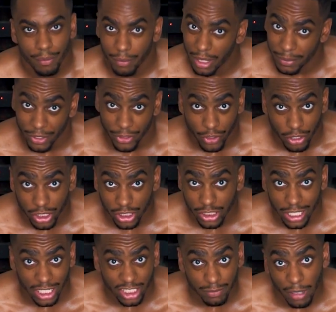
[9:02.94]
maybe 30
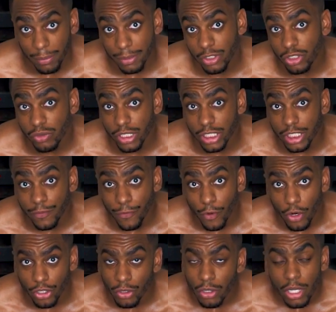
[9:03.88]
seconds might be too easy
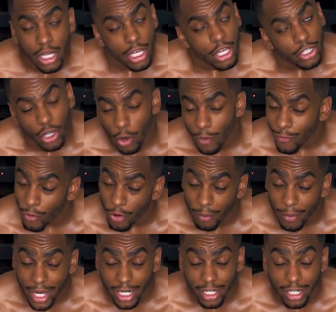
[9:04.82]
for you, go for a
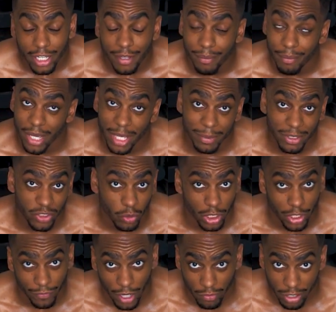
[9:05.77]
minute. Maybe
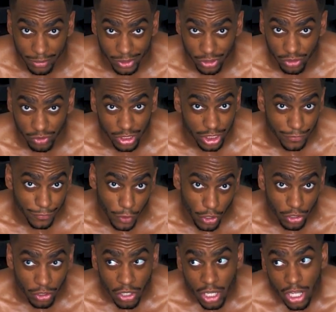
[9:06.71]
25 reps is too easy for
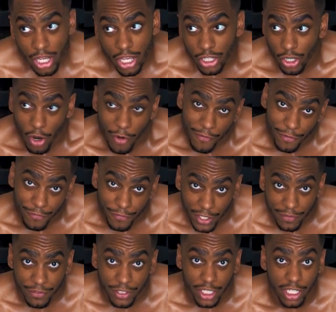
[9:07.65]
you, go for
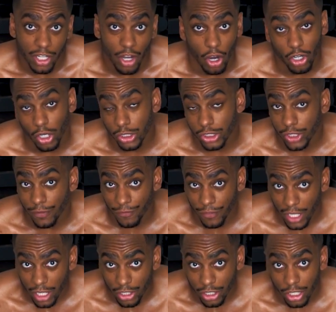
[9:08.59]
50 or go to
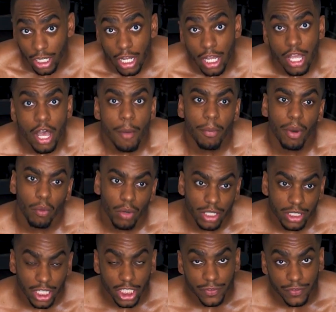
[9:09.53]
failure. But
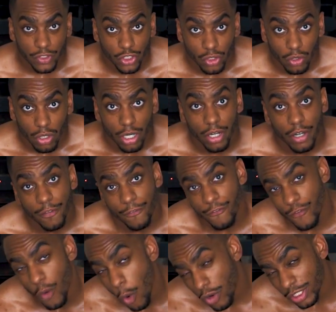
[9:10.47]
one thing's for sure,
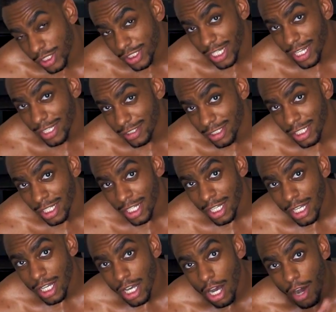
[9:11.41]
4 sets
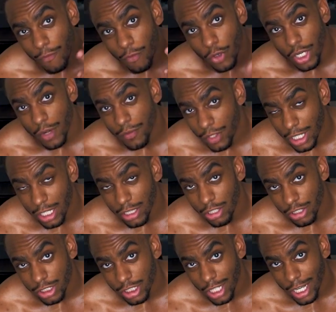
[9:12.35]
of whatever that
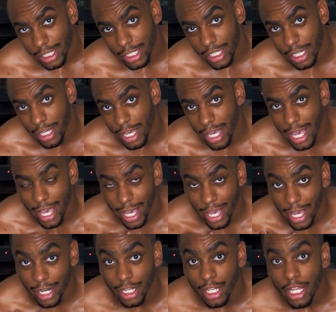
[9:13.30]
looks like
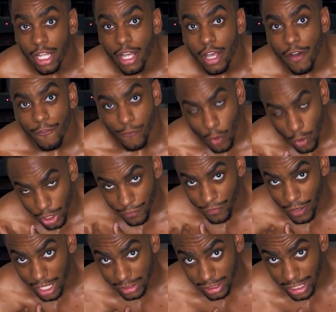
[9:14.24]
and
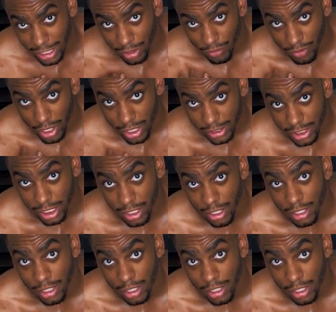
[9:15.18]
45-second rest.